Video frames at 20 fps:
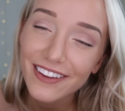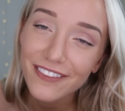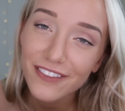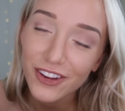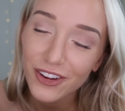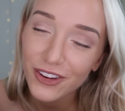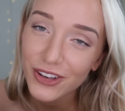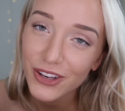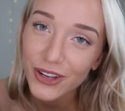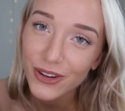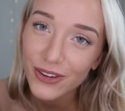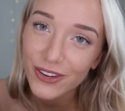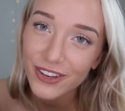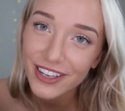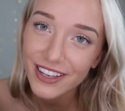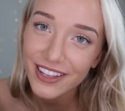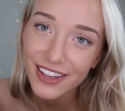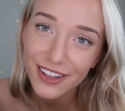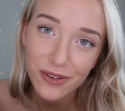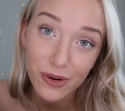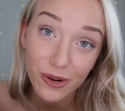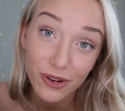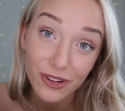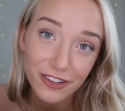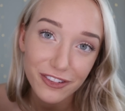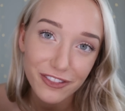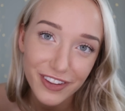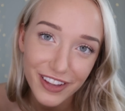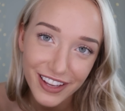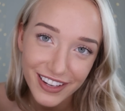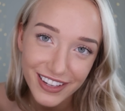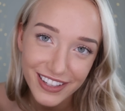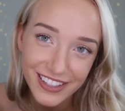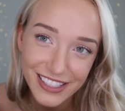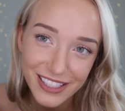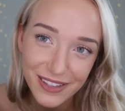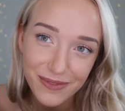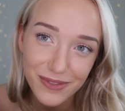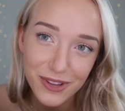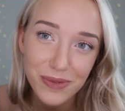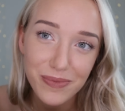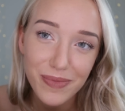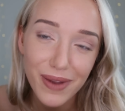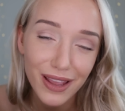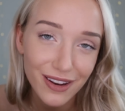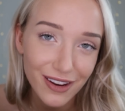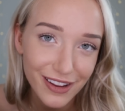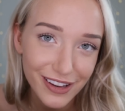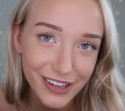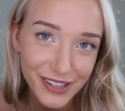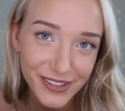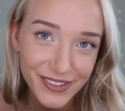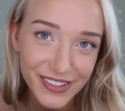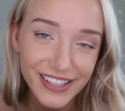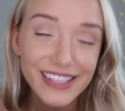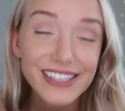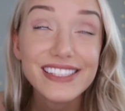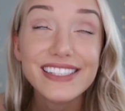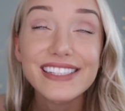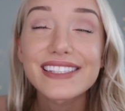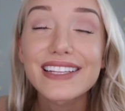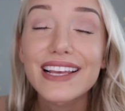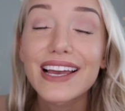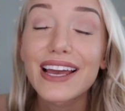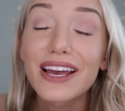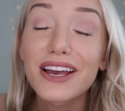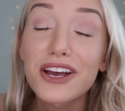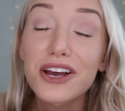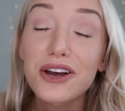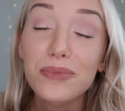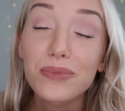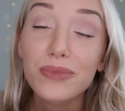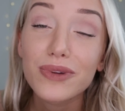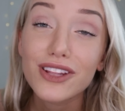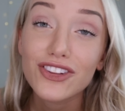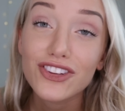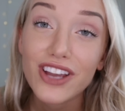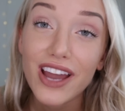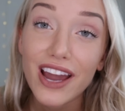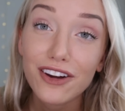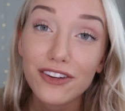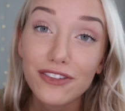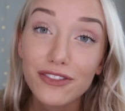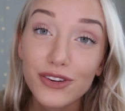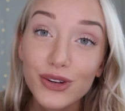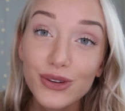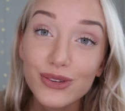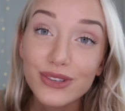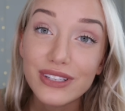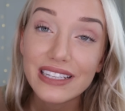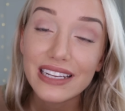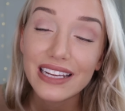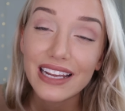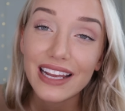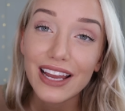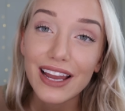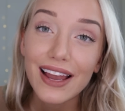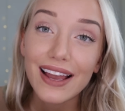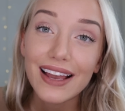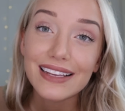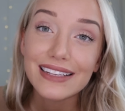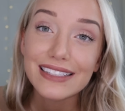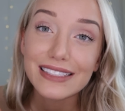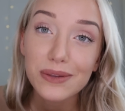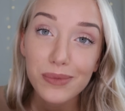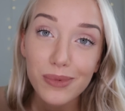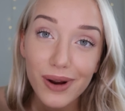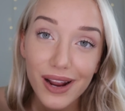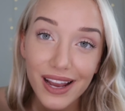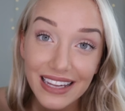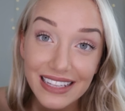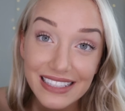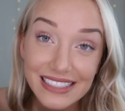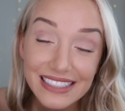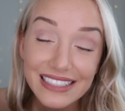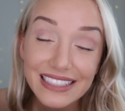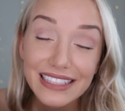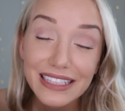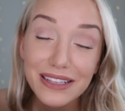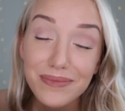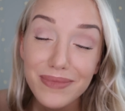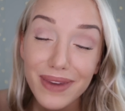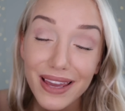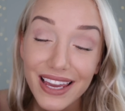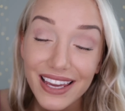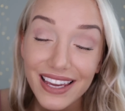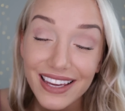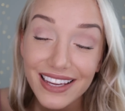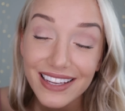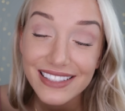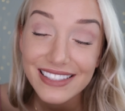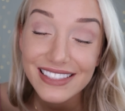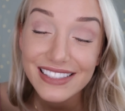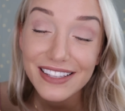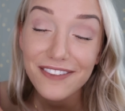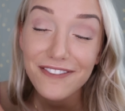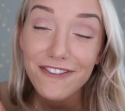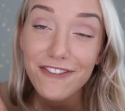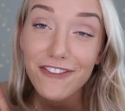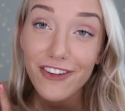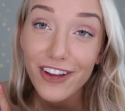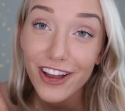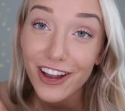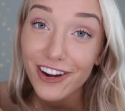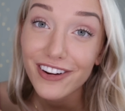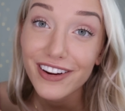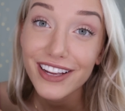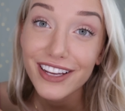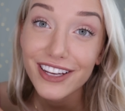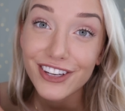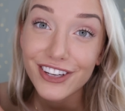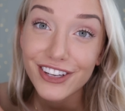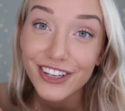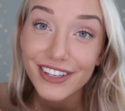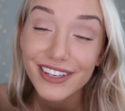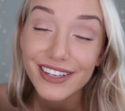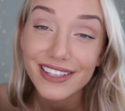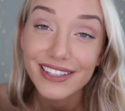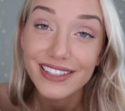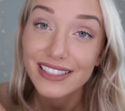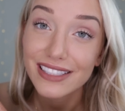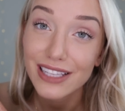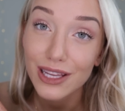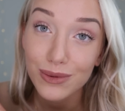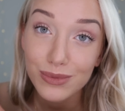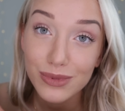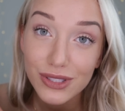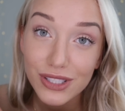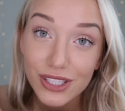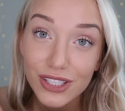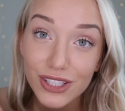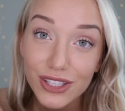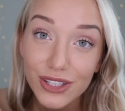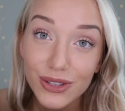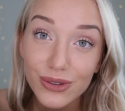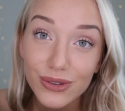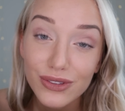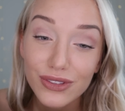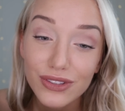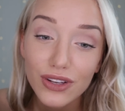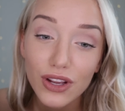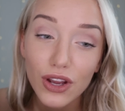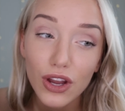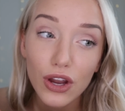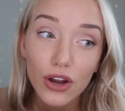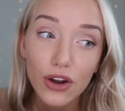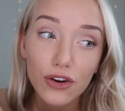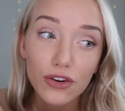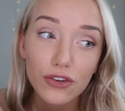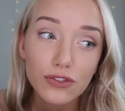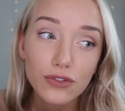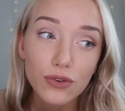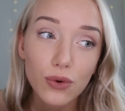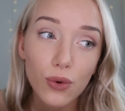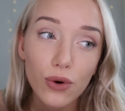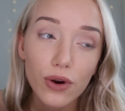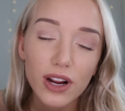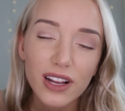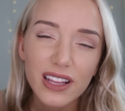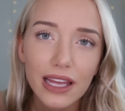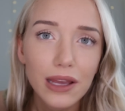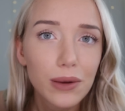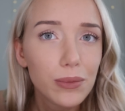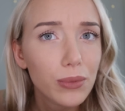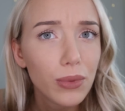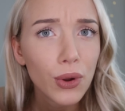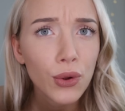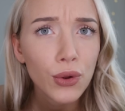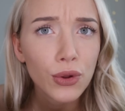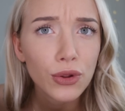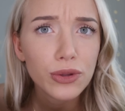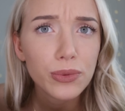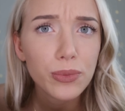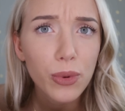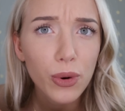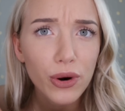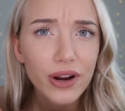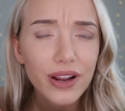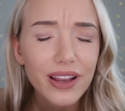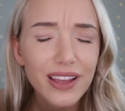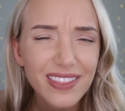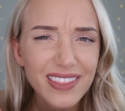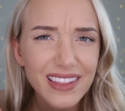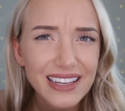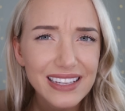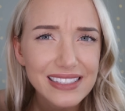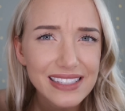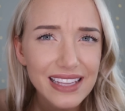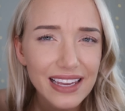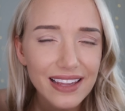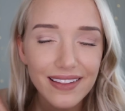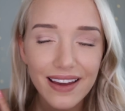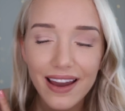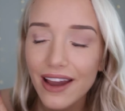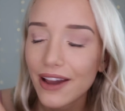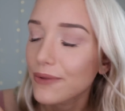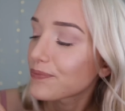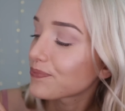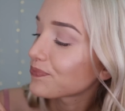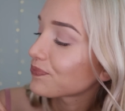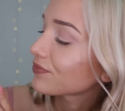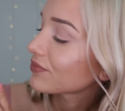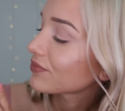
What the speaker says: if you're new to the world of veganism, you might not know this, but jackfruit surprisingly makes a very good substitute for, like, pulled pork and things like that.